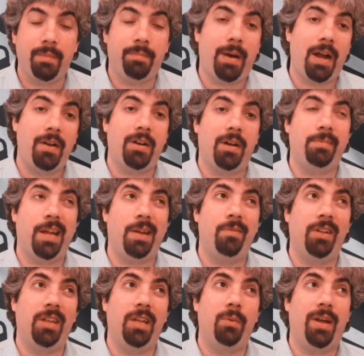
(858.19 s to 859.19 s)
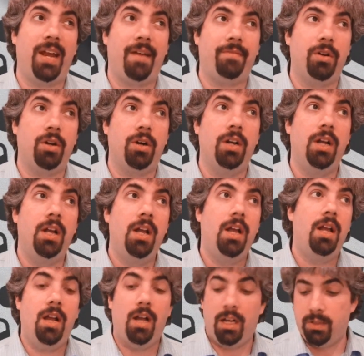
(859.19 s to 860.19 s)
The Pirate update really went after
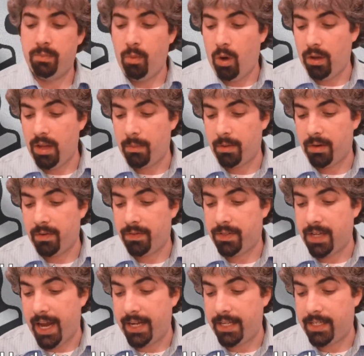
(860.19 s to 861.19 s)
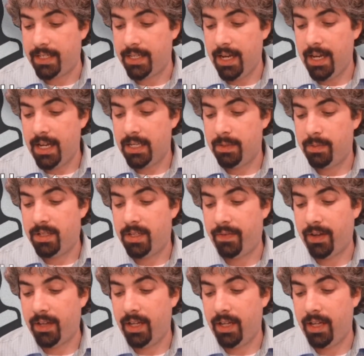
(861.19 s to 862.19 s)
a small number of sites,
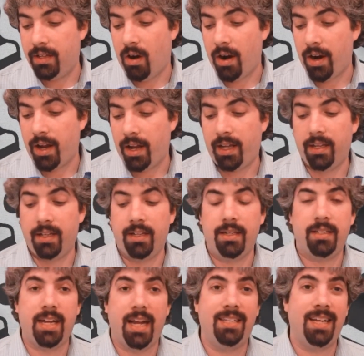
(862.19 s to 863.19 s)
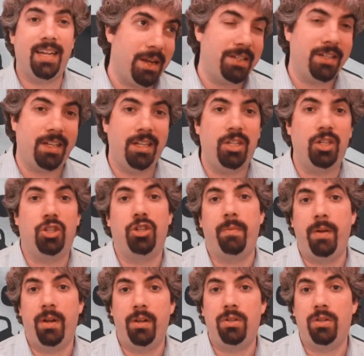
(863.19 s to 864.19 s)
specifically targeting sites basically
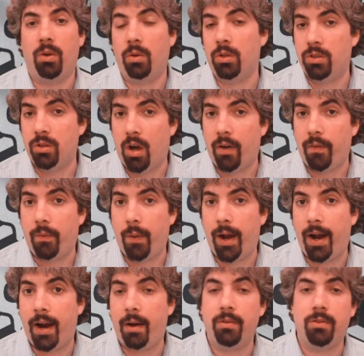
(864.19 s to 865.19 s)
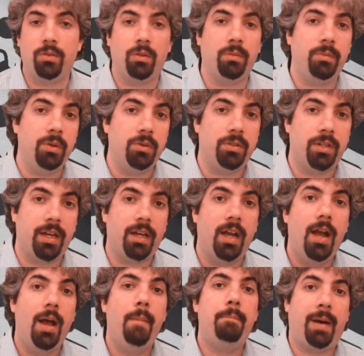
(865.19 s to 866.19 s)
distributed stolen software or stolen music,
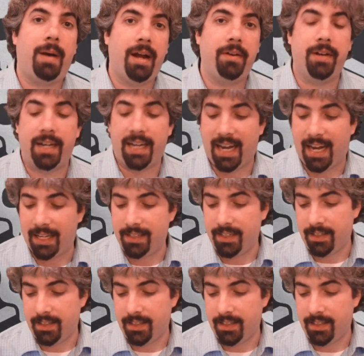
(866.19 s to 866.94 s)
pirate content.